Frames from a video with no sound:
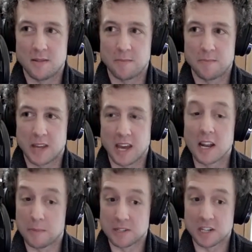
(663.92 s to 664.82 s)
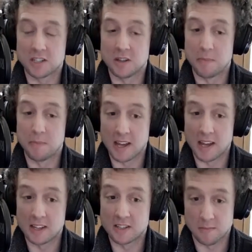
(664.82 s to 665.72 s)
getting in a position to buy
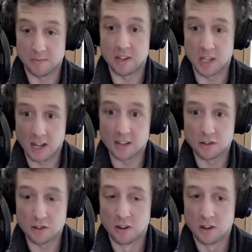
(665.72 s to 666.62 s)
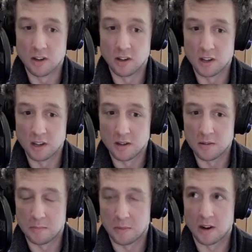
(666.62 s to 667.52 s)
is something you can do,
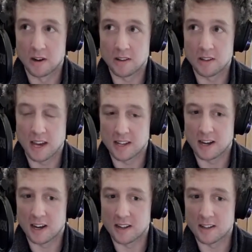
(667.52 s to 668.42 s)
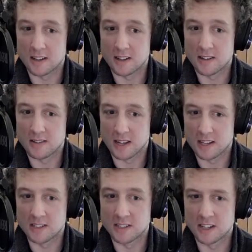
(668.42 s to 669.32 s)
but getting a
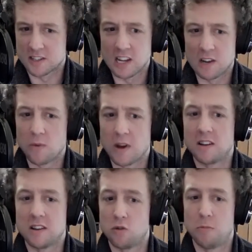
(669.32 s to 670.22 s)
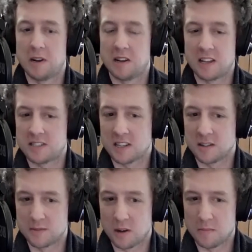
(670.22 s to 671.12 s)
tenancy or sitting waiting and hoping a tenancy
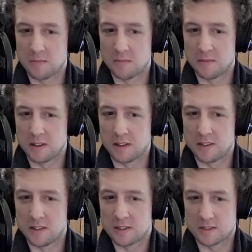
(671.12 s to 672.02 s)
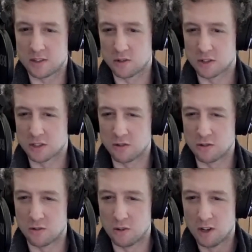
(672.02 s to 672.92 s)
comes up, it's, there's no.